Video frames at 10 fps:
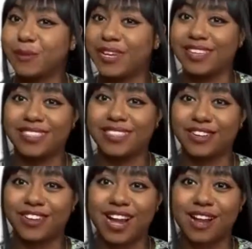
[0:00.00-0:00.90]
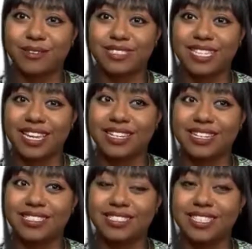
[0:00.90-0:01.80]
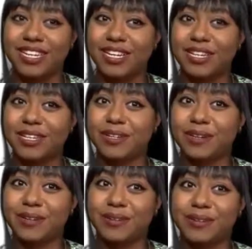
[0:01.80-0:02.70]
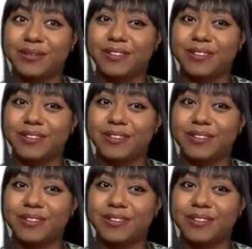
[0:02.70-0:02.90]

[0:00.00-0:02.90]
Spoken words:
with and around, and you know,